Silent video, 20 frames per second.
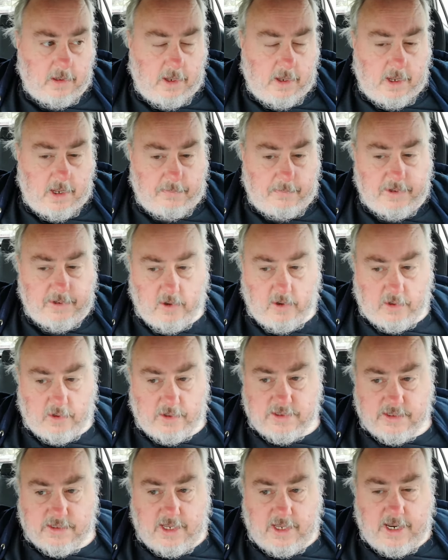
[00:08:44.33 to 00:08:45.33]

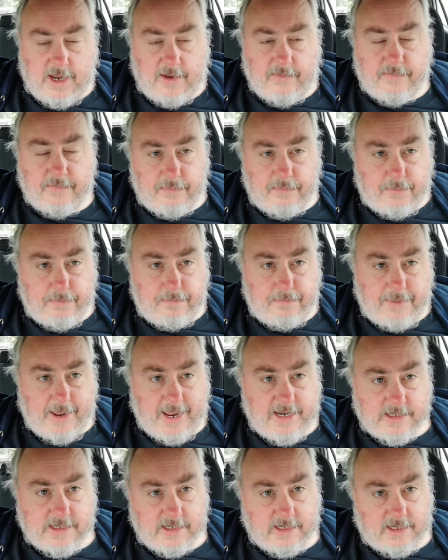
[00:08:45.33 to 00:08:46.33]
Because they have
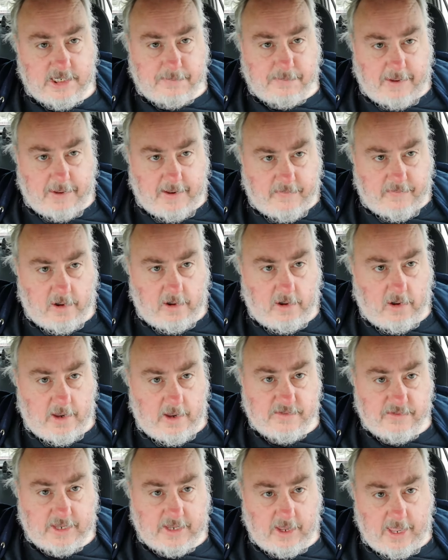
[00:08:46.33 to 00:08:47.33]
basically spent their
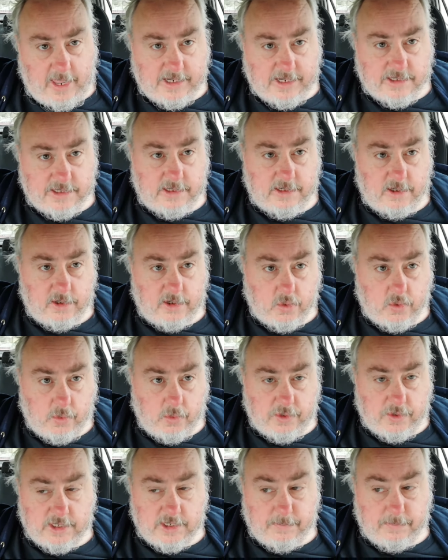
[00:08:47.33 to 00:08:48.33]
lives hexing and
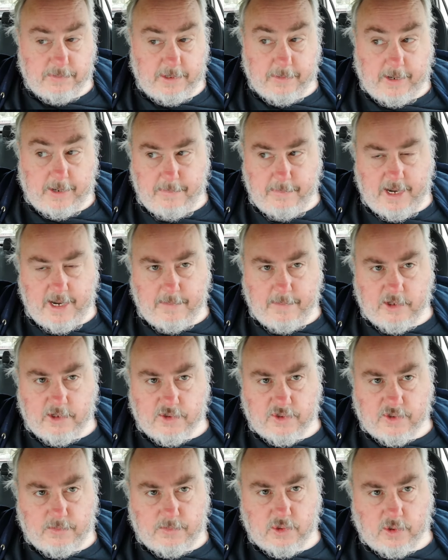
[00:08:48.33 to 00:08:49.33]
cursing people, and many
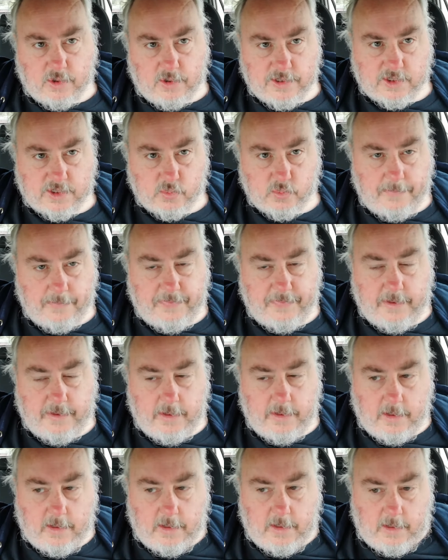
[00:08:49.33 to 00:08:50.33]
mainstream journalists as well.
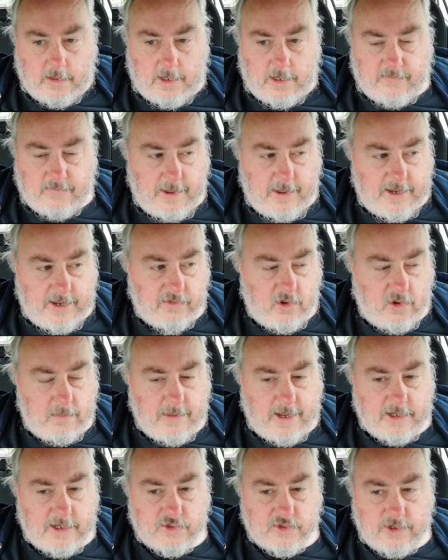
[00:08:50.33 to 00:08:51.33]
If you're a
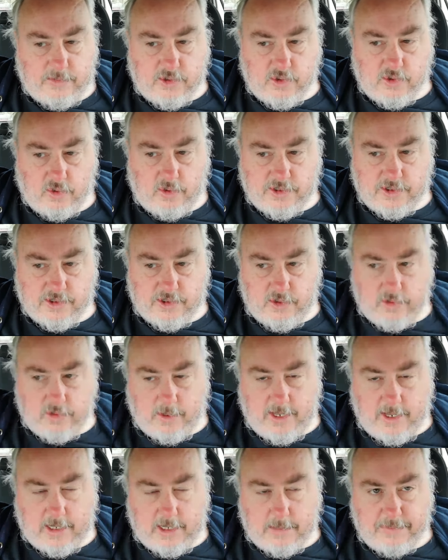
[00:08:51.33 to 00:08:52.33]
mainstream journalist and you do
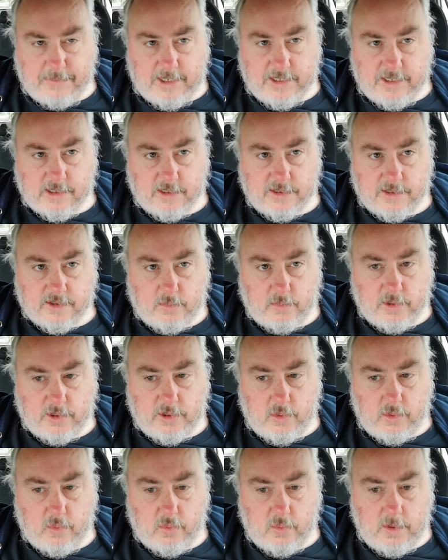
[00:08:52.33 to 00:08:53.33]
a hit piece on
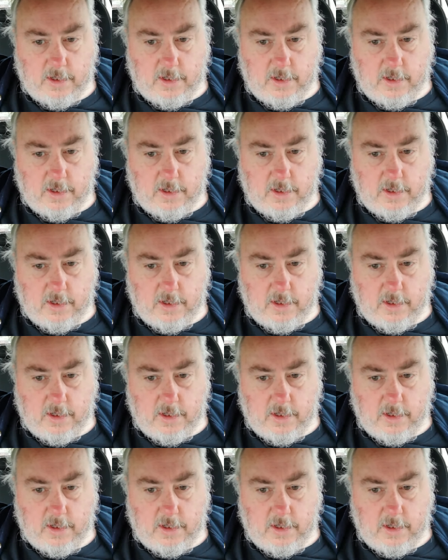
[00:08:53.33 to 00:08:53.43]
someone who